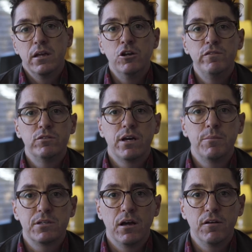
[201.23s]
interview
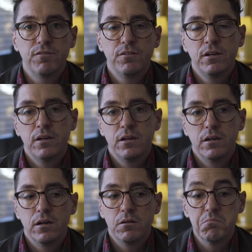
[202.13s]
type stuff,
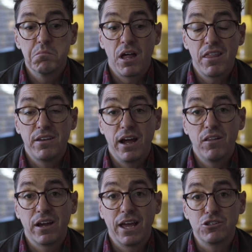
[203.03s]
a lot of the
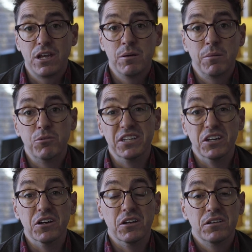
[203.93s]
dialogue actually came out pretty
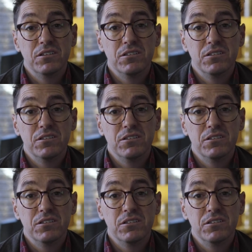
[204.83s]
good.